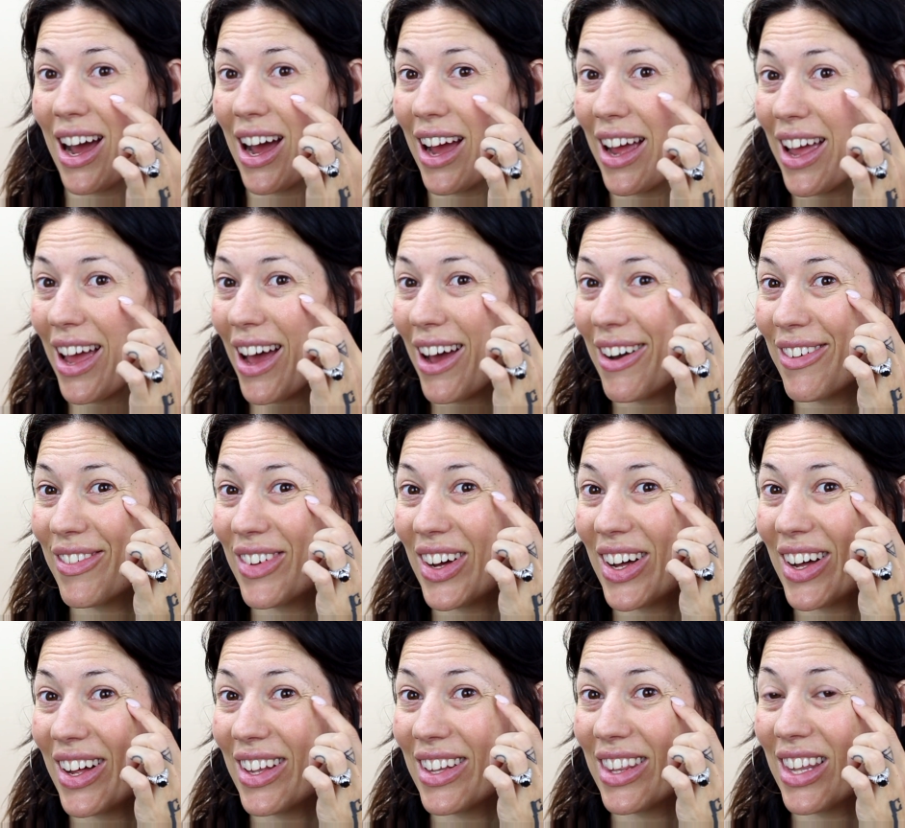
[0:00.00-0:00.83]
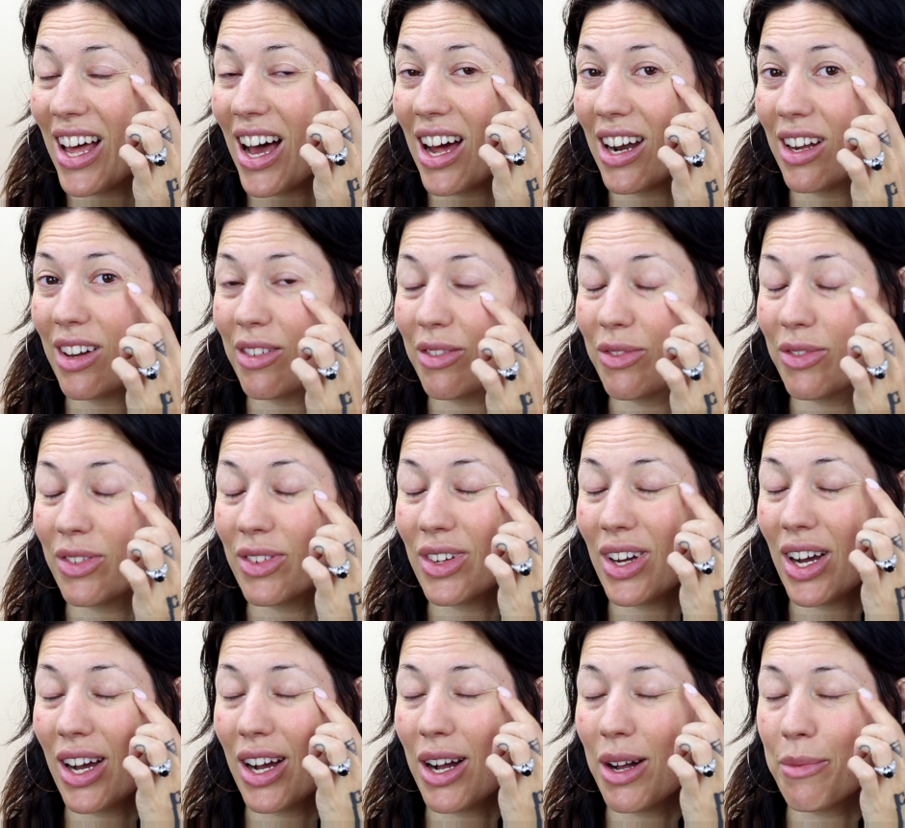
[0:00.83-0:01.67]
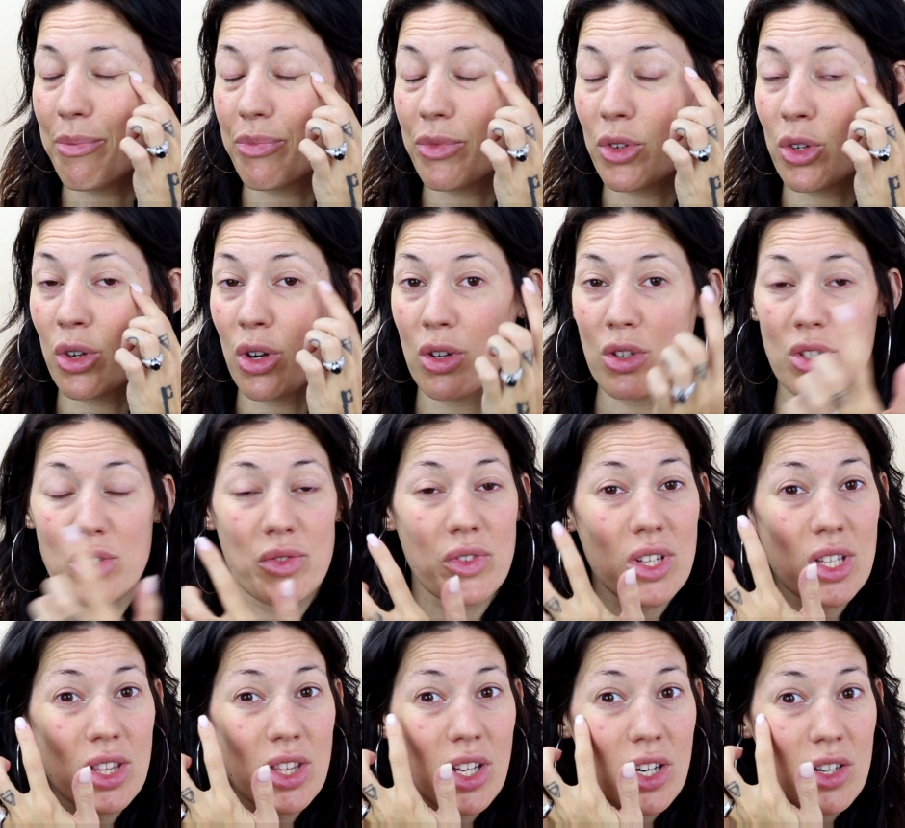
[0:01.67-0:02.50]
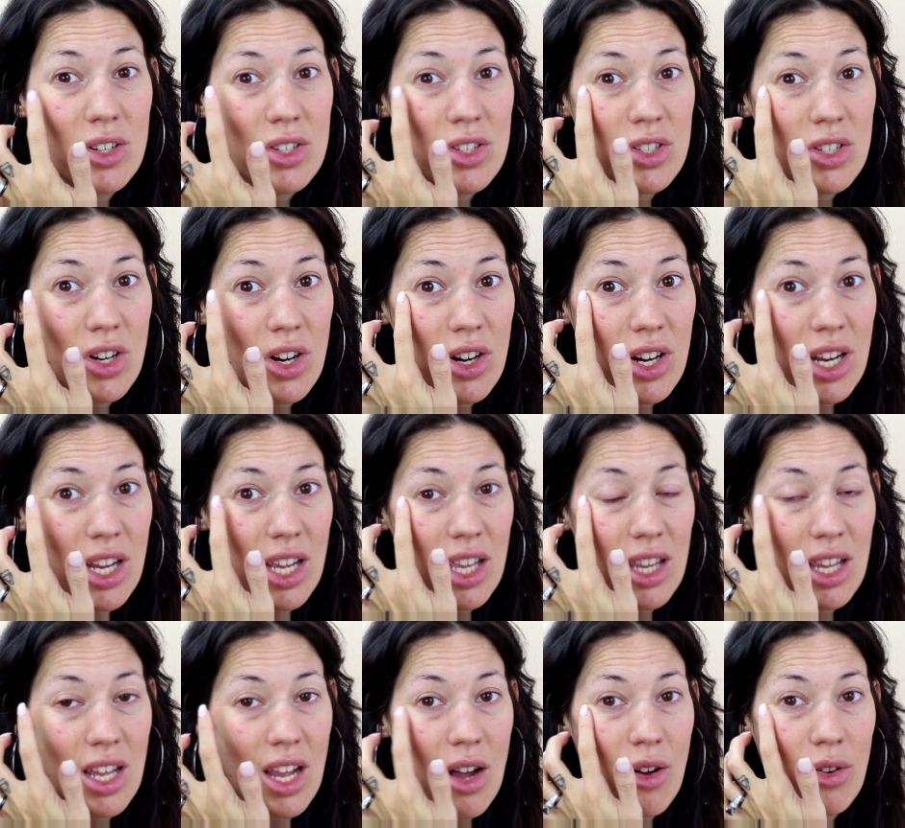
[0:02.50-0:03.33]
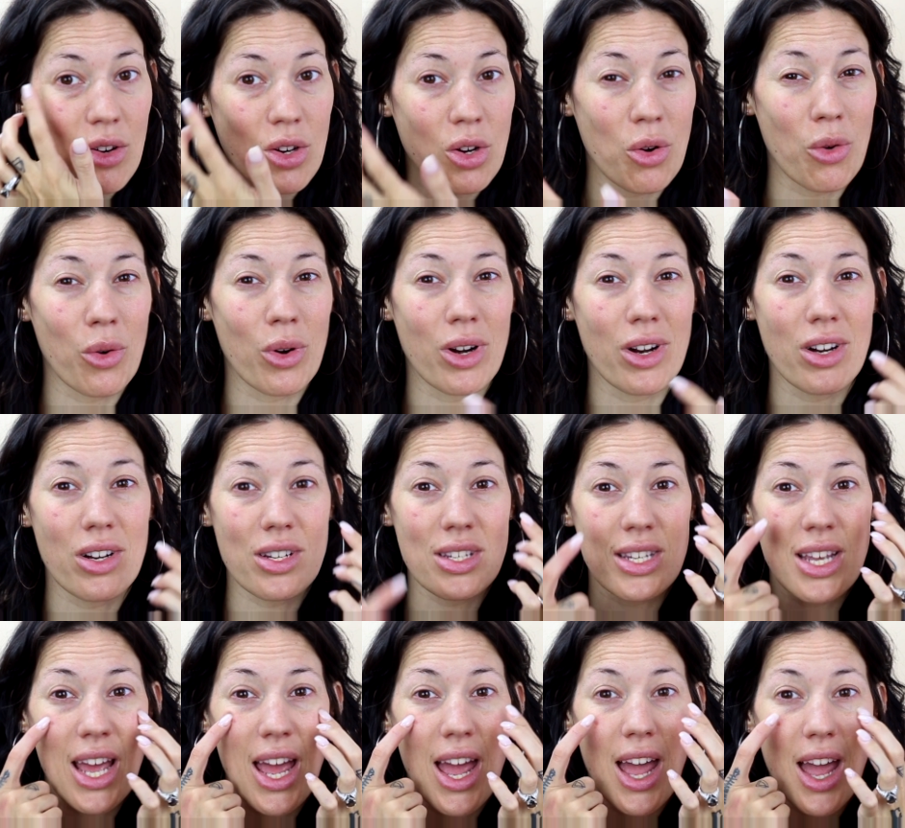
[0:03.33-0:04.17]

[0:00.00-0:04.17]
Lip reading: I have a lot of crow's feet that are starting in the outer corners,